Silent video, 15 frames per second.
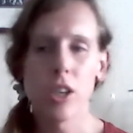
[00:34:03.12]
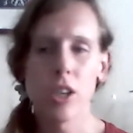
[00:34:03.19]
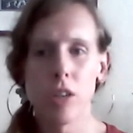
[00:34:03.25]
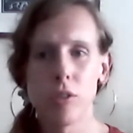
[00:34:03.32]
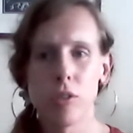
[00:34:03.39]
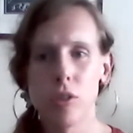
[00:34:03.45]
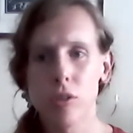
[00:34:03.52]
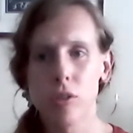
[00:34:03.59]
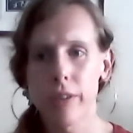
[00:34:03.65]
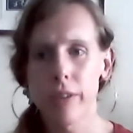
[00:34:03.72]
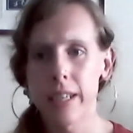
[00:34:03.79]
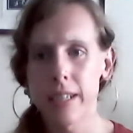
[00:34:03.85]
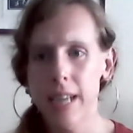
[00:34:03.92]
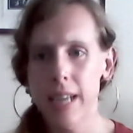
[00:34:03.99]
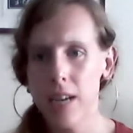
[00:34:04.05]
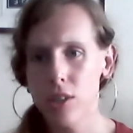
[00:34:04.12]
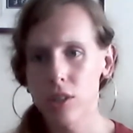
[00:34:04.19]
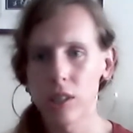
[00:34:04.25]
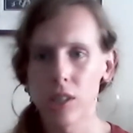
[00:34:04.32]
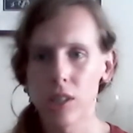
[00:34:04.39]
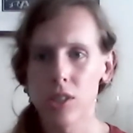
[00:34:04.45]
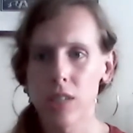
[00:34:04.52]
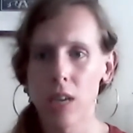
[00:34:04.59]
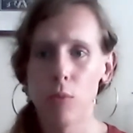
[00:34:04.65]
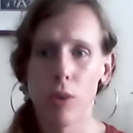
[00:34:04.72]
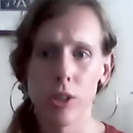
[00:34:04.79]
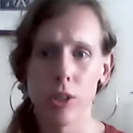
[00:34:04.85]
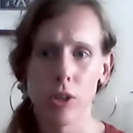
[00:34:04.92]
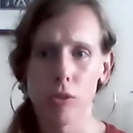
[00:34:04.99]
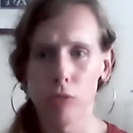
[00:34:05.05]
Ukrainian nationalists say,
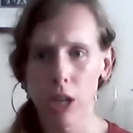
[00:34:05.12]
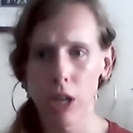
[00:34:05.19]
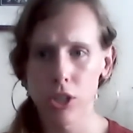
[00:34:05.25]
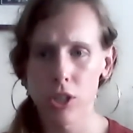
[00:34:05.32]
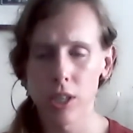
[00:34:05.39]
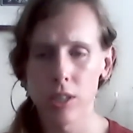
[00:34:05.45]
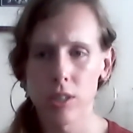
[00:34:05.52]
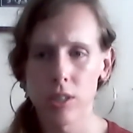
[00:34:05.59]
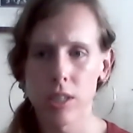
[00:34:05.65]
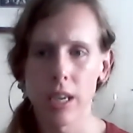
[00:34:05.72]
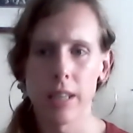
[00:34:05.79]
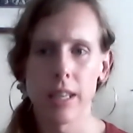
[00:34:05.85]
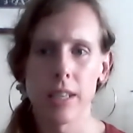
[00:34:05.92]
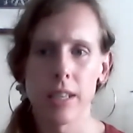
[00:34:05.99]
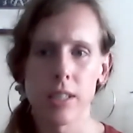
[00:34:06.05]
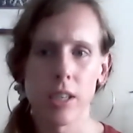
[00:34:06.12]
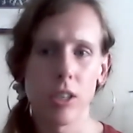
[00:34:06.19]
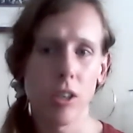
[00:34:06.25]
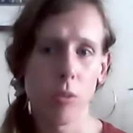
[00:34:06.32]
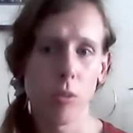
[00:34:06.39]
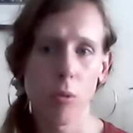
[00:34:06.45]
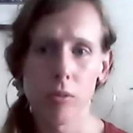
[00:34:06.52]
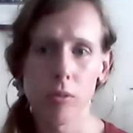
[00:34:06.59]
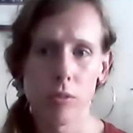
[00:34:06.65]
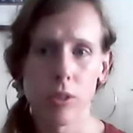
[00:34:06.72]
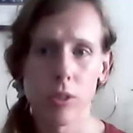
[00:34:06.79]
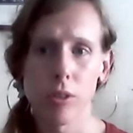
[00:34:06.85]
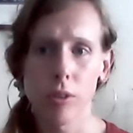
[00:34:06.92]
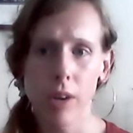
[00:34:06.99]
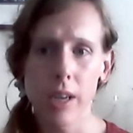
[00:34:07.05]
well, you're Russians. And they say, no, we're
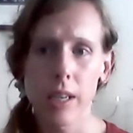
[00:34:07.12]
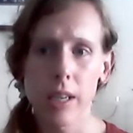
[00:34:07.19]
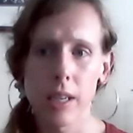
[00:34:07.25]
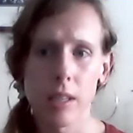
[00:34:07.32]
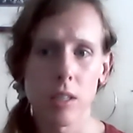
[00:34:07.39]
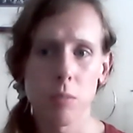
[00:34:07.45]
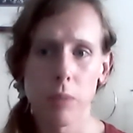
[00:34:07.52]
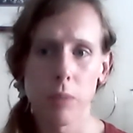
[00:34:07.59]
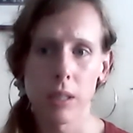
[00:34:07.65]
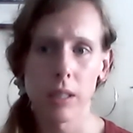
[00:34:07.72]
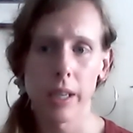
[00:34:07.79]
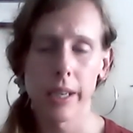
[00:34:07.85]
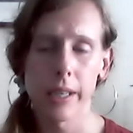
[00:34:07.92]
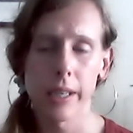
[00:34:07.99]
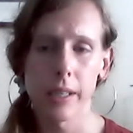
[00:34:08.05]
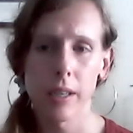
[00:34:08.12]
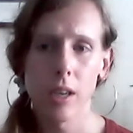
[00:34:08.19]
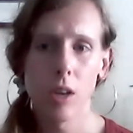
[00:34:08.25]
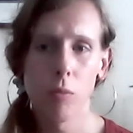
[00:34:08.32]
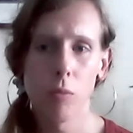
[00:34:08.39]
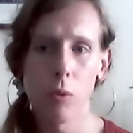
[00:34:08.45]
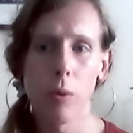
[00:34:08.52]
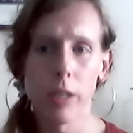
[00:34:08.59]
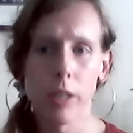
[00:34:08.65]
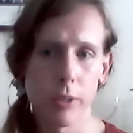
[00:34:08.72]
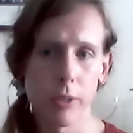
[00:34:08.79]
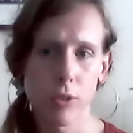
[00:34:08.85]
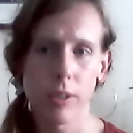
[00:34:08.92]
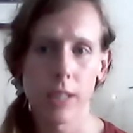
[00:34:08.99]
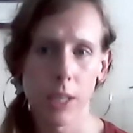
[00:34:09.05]
Ukrainians, but we want to be
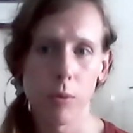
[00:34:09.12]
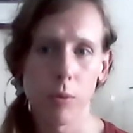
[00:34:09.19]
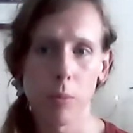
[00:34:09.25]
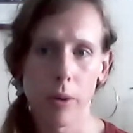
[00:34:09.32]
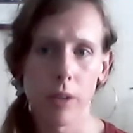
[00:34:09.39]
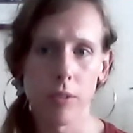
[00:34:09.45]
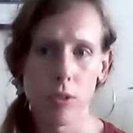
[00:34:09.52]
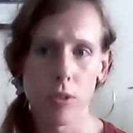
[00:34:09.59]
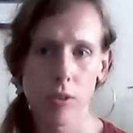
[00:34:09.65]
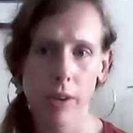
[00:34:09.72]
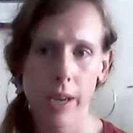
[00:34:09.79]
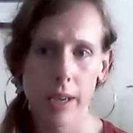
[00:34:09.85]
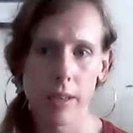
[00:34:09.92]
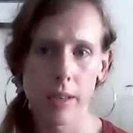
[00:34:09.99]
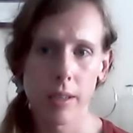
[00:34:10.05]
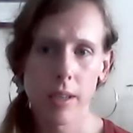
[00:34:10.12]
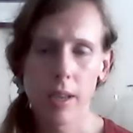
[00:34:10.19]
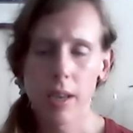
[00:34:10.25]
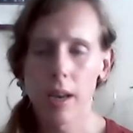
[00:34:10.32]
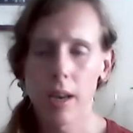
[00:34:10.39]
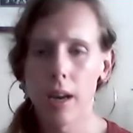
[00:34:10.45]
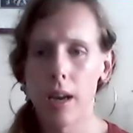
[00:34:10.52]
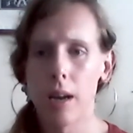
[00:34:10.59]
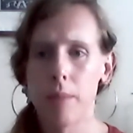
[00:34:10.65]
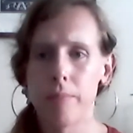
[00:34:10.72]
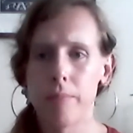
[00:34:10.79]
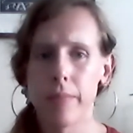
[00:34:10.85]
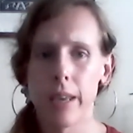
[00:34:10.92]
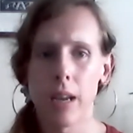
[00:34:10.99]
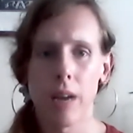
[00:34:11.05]
treated like we're part of Ukraine.
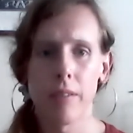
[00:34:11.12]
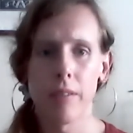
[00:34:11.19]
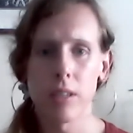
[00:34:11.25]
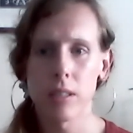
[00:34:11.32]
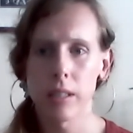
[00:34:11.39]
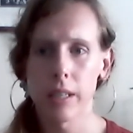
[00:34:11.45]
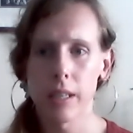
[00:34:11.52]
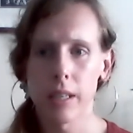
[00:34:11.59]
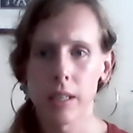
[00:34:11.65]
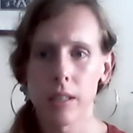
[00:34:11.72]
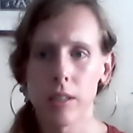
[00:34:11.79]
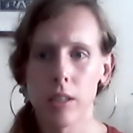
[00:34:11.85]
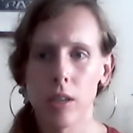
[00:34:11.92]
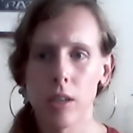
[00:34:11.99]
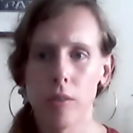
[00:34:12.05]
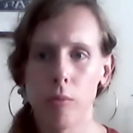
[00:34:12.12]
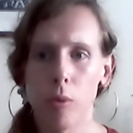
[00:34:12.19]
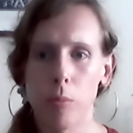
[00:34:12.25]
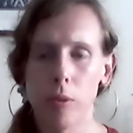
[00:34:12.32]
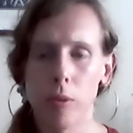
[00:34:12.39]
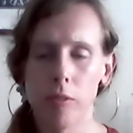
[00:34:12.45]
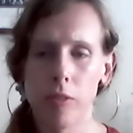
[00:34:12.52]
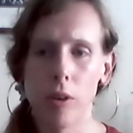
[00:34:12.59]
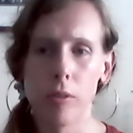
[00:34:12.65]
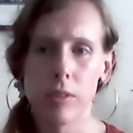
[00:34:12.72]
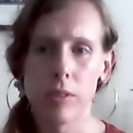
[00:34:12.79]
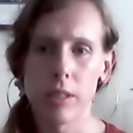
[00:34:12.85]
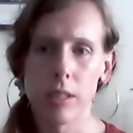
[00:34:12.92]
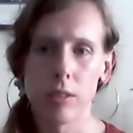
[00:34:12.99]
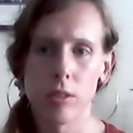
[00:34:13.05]
And obviously, were
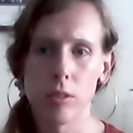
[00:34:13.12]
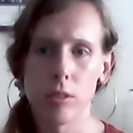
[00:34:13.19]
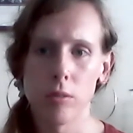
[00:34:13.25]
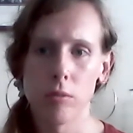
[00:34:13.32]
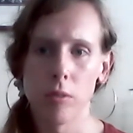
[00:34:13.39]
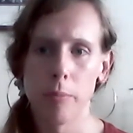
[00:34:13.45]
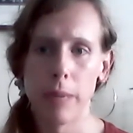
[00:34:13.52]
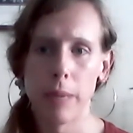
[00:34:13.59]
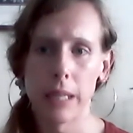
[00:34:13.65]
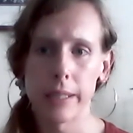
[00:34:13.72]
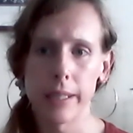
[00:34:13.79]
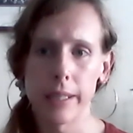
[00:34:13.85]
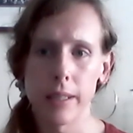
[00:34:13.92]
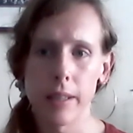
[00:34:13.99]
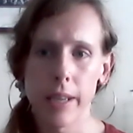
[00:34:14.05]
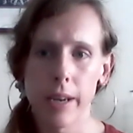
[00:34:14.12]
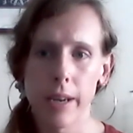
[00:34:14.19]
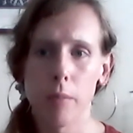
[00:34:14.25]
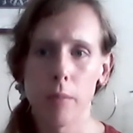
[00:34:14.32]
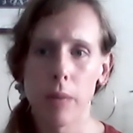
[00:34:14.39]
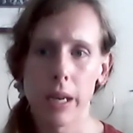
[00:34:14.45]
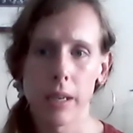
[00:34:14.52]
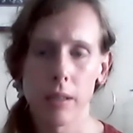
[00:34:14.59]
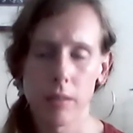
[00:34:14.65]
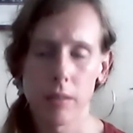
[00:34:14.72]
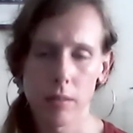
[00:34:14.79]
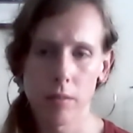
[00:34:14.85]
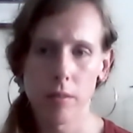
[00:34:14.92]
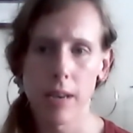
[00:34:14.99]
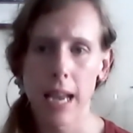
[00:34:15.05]
provoked into rebellion there by a
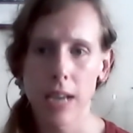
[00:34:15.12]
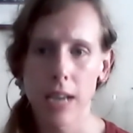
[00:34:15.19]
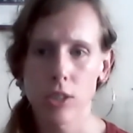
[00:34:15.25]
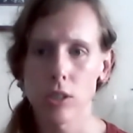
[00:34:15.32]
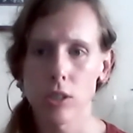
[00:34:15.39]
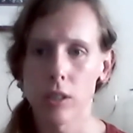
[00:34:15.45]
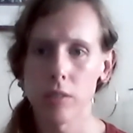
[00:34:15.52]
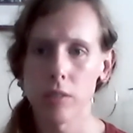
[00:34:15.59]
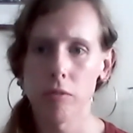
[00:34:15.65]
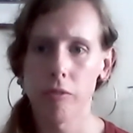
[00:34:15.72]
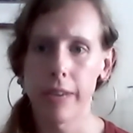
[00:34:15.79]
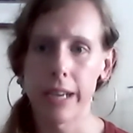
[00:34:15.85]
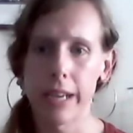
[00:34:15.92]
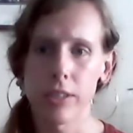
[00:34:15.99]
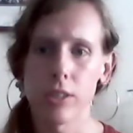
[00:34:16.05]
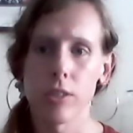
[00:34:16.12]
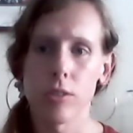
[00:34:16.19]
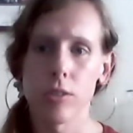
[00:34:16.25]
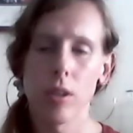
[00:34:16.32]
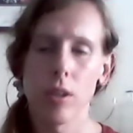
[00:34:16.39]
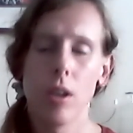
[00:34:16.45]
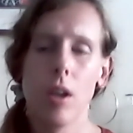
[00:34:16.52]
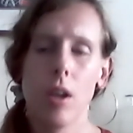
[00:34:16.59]
nationalist fascist